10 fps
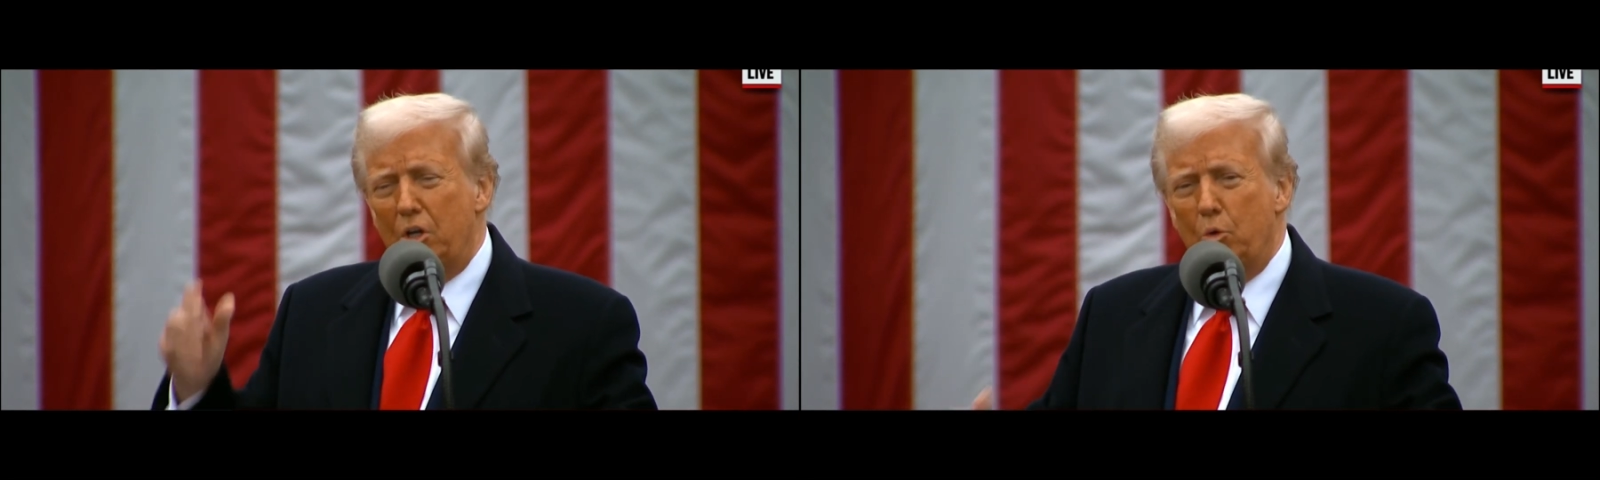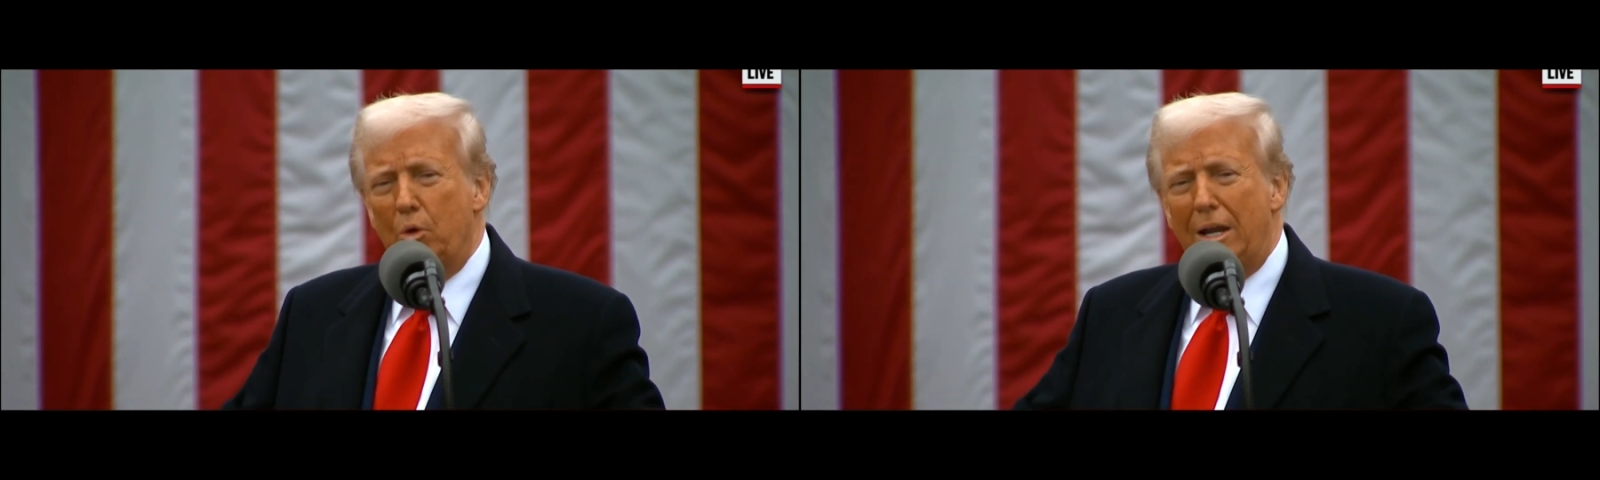
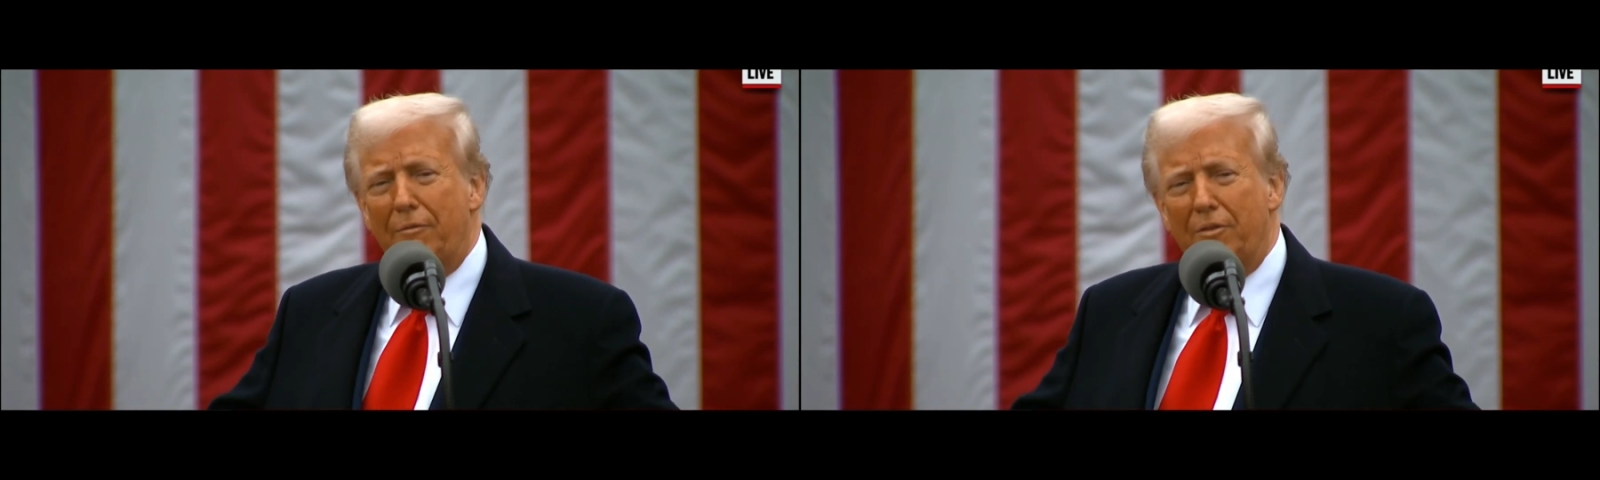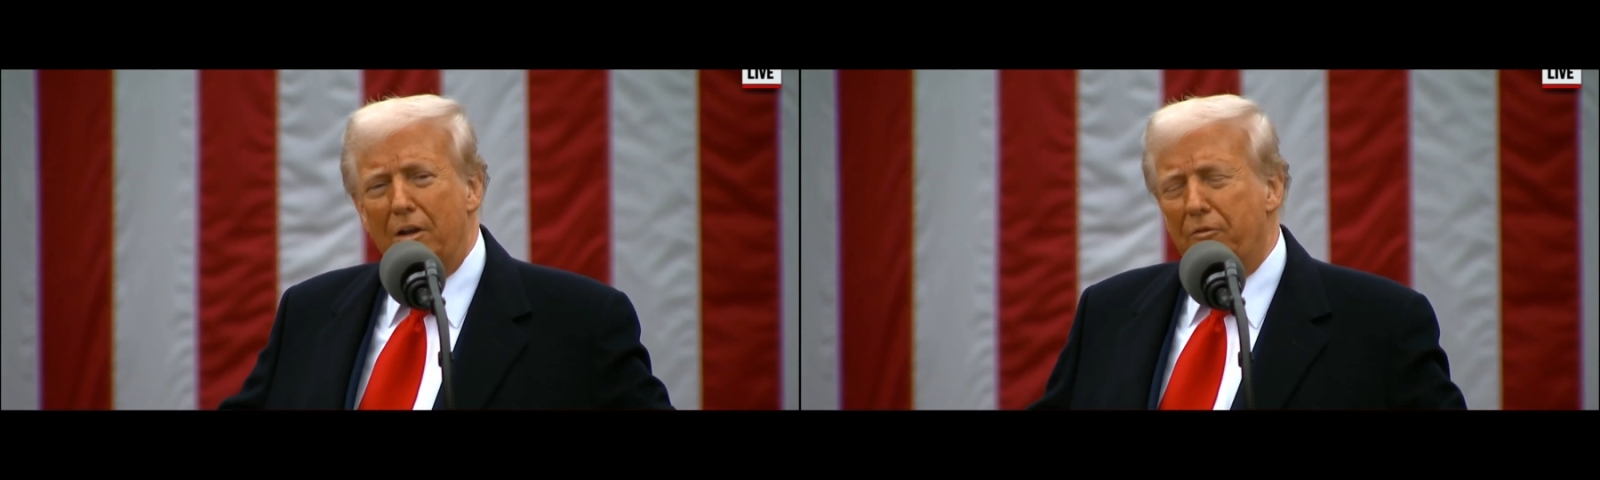You wouldn't
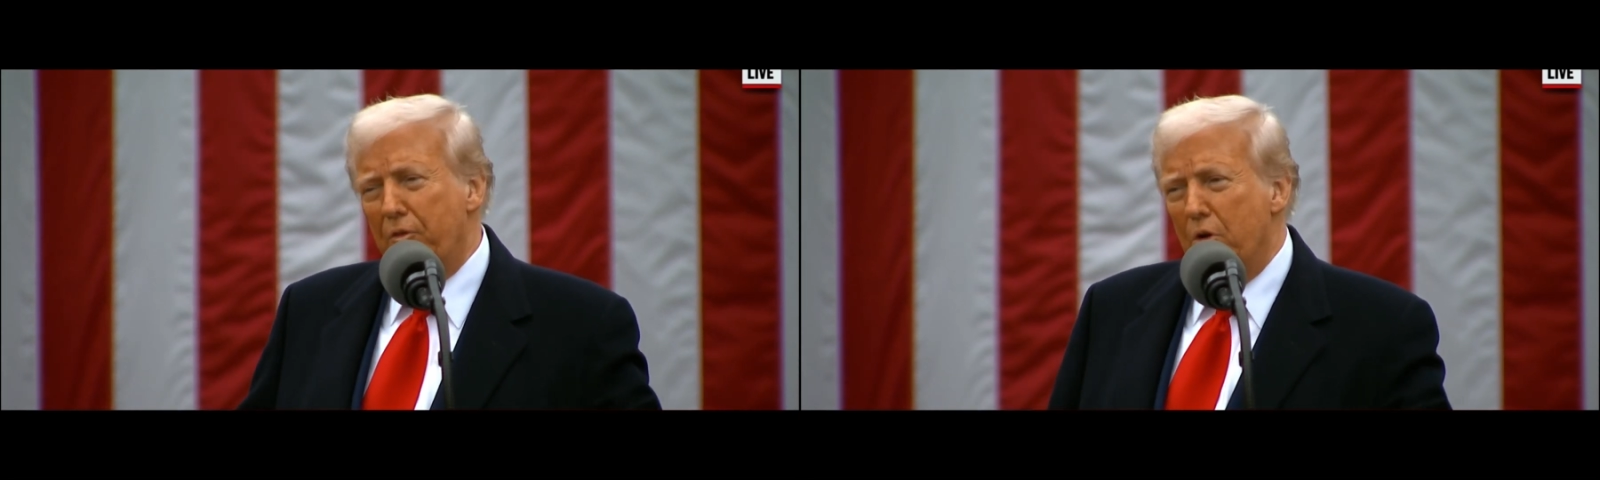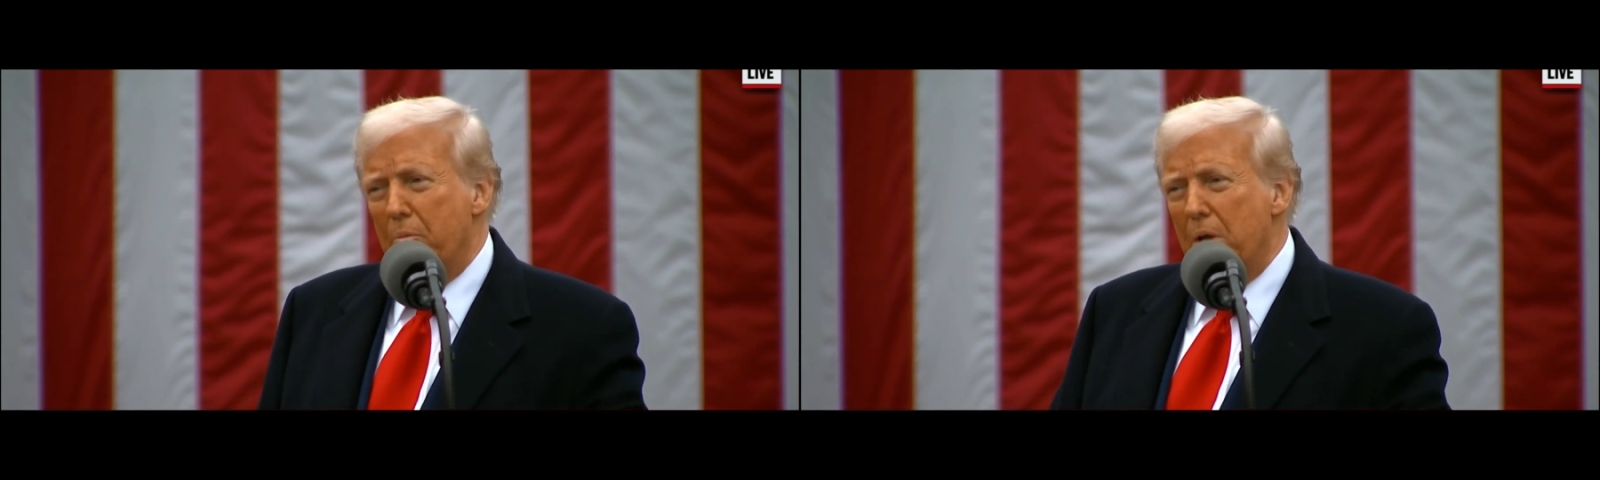have enough
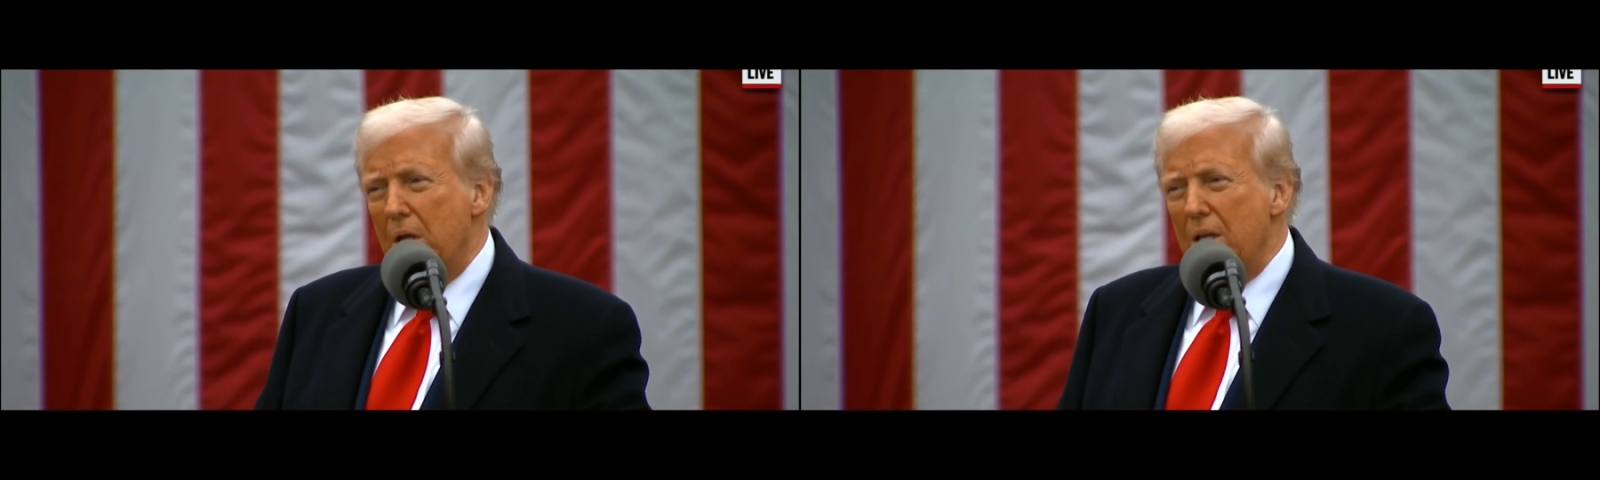room.